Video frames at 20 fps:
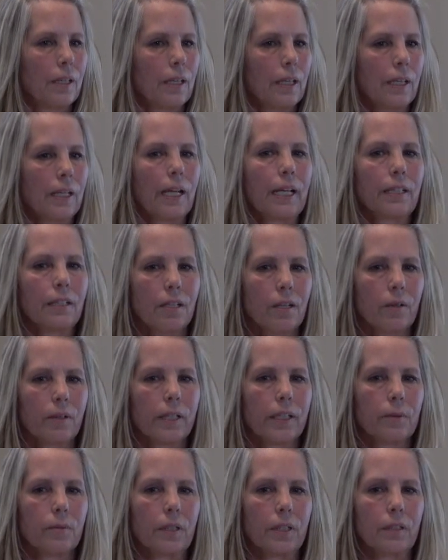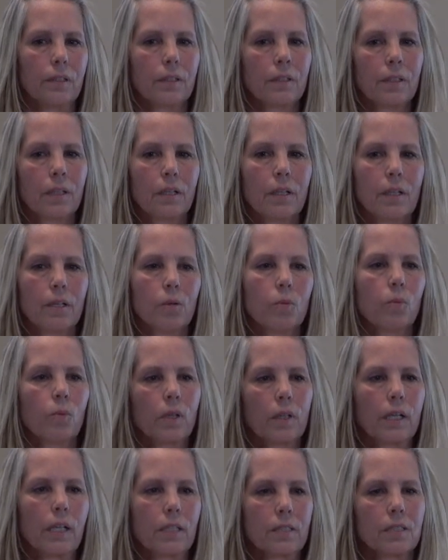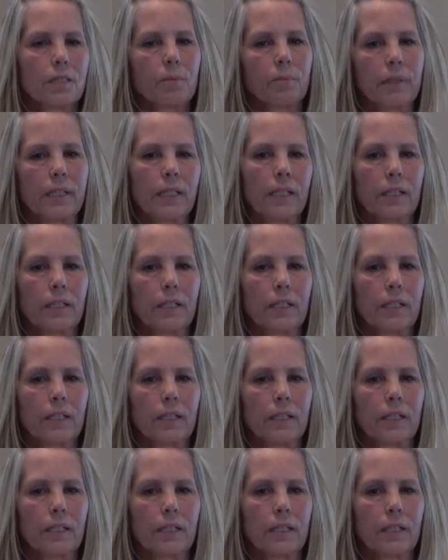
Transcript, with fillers: And I know he would want us to be